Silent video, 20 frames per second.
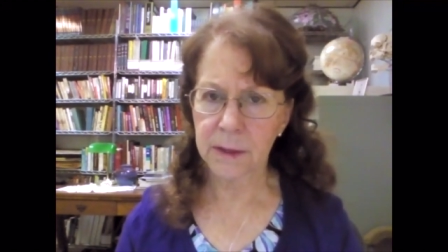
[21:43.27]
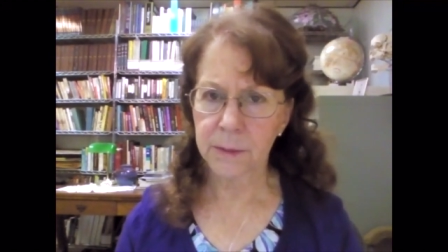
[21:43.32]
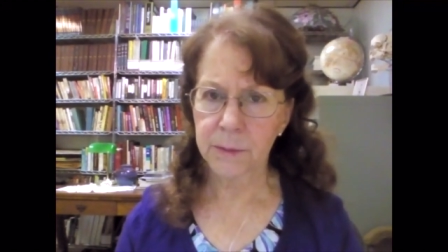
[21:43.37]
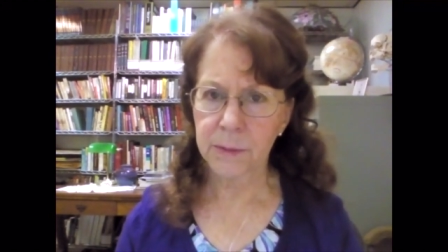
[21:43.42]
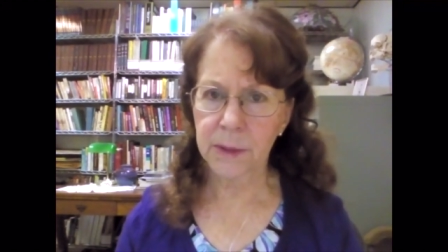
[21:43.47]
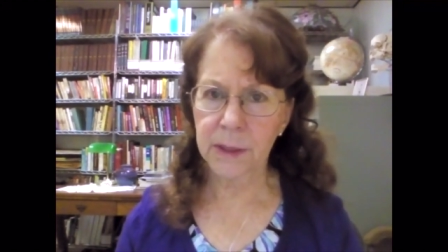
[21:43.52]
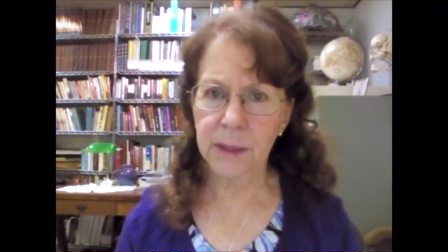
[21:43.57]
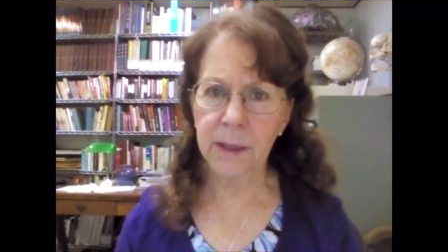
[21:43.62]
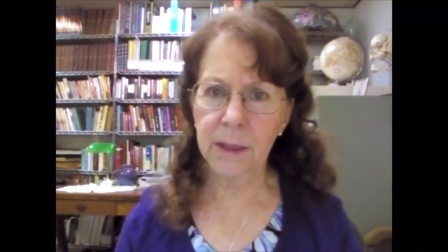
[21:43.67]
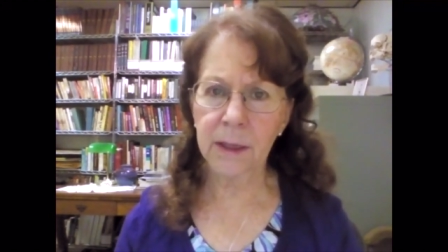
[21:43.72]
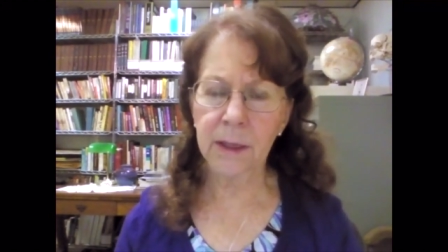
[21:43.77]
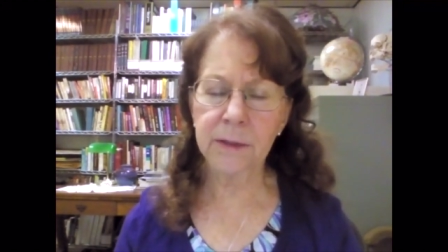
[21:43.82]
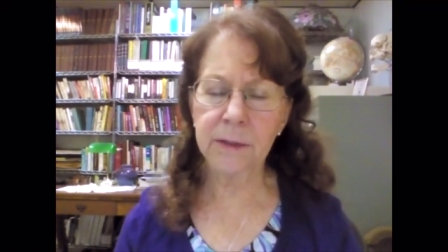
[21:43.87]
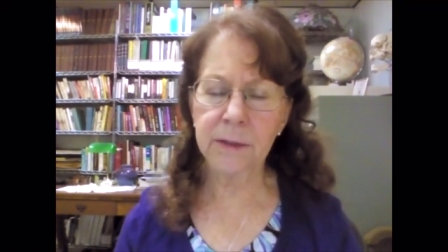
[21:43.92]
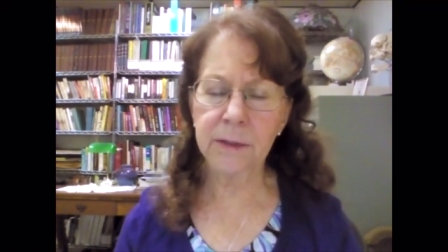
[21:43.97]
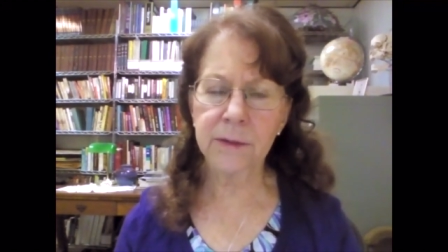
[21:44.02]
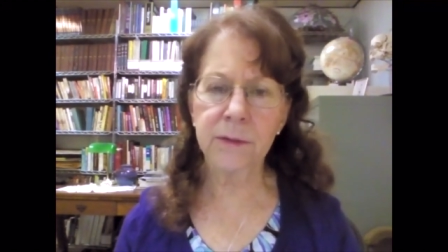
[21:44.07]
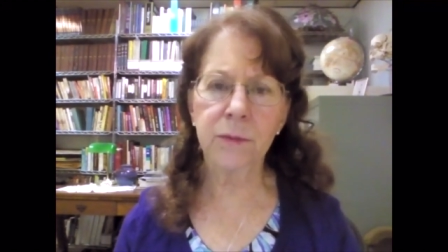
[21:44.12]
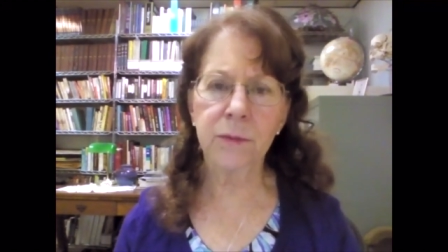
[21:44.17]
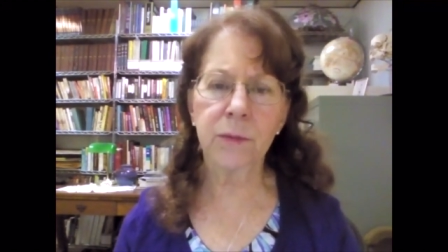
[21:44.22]

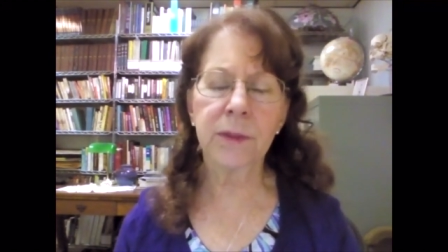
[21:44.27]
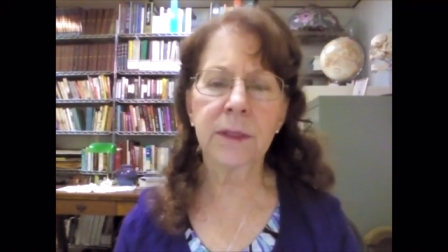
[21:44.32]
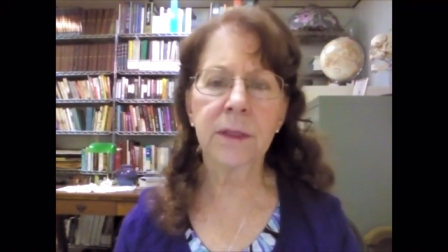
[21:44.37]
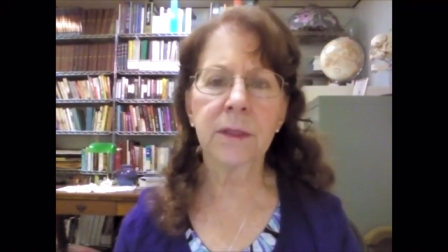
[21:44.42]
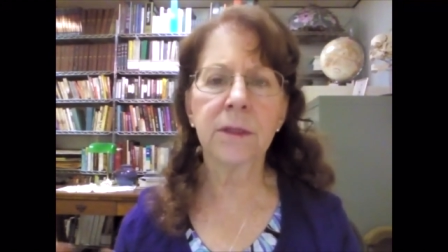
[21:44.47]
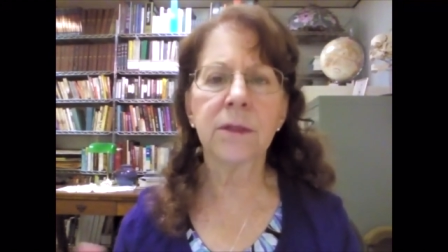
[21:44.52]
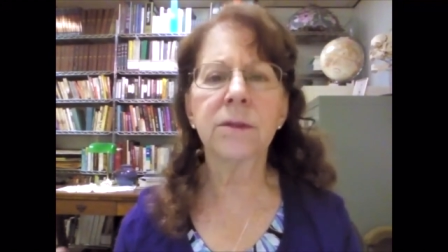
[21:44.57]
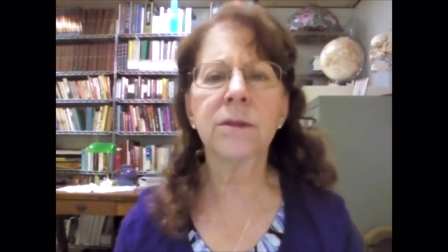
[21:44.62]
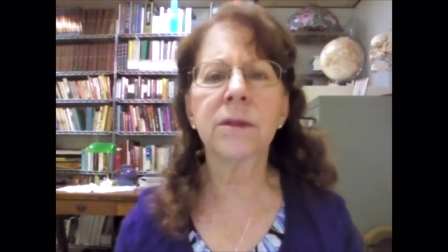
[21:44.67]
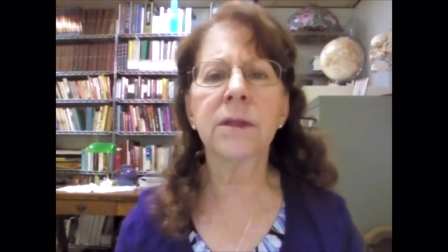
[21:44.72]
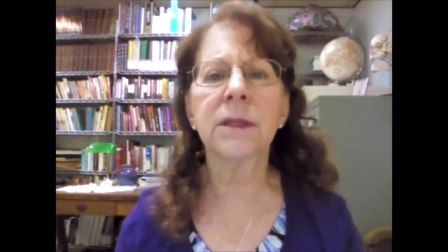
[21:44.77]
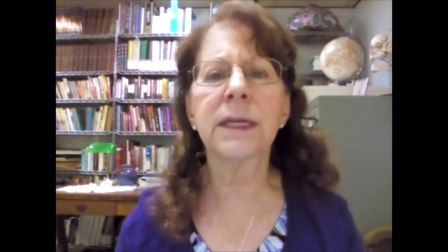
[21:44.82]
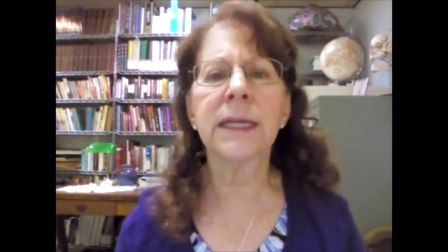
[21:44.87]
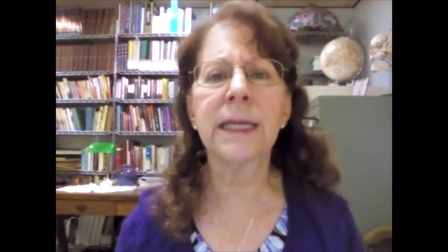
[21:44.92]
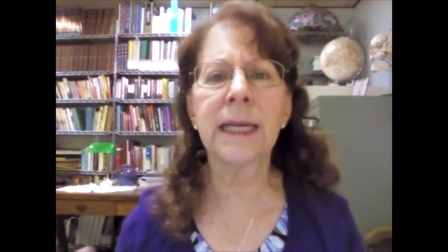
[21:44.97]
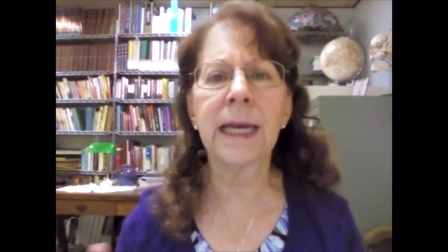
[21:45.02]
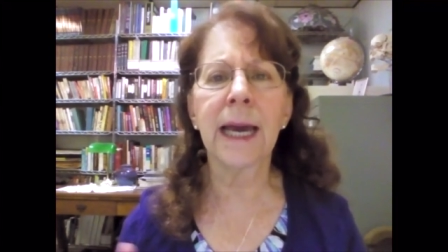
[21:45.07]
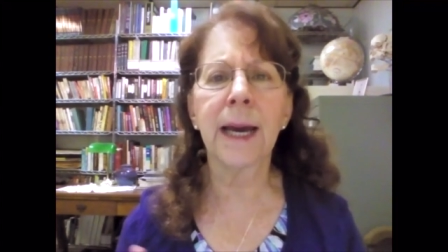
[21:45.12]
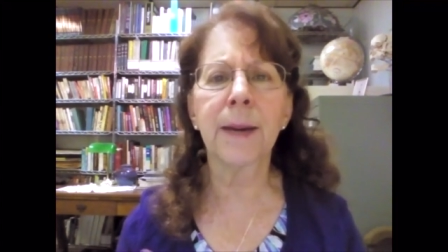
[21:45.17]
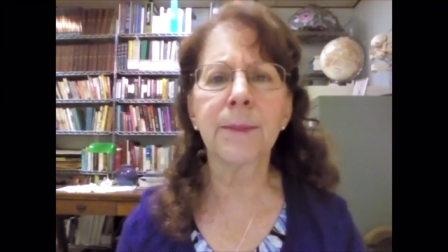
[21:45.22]
because when
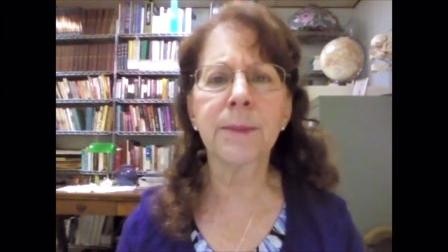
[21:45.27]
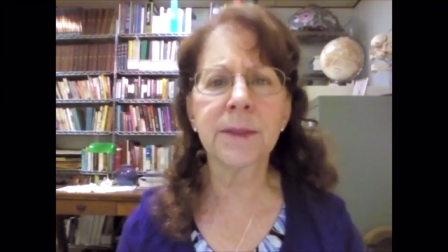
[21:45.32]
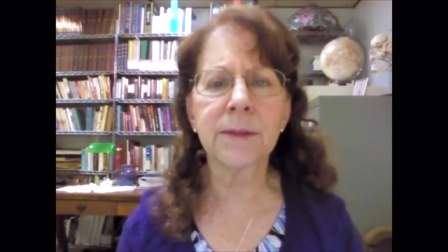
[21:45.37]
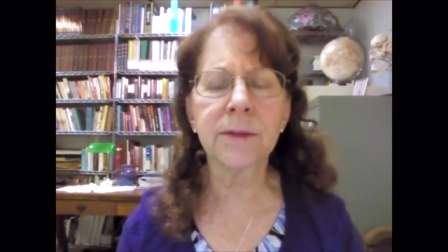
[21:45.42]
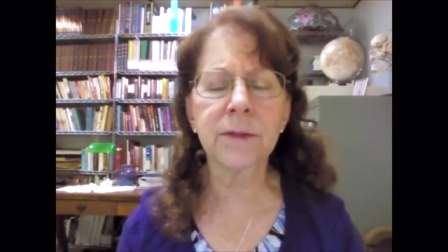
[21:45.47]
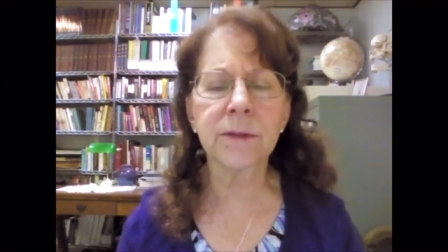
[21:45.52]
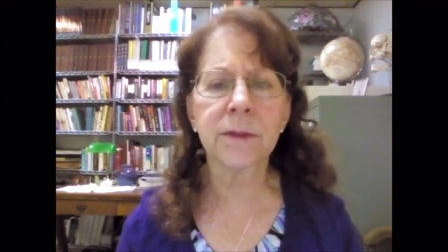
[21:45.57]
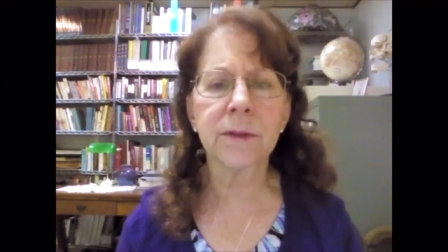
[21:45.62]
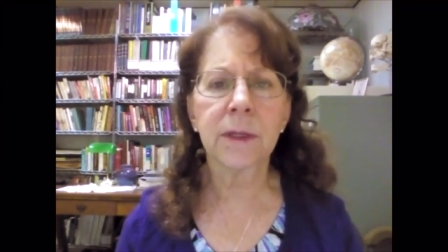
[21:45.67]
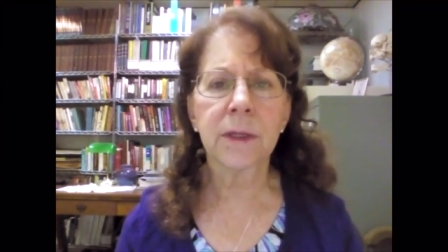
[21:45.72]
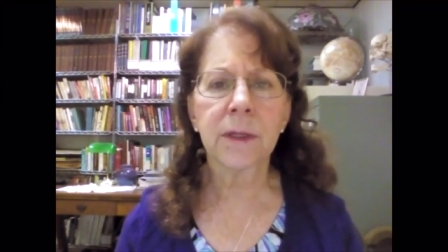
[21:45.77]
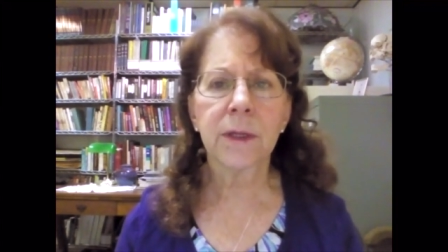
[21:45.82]
Kundalini happens,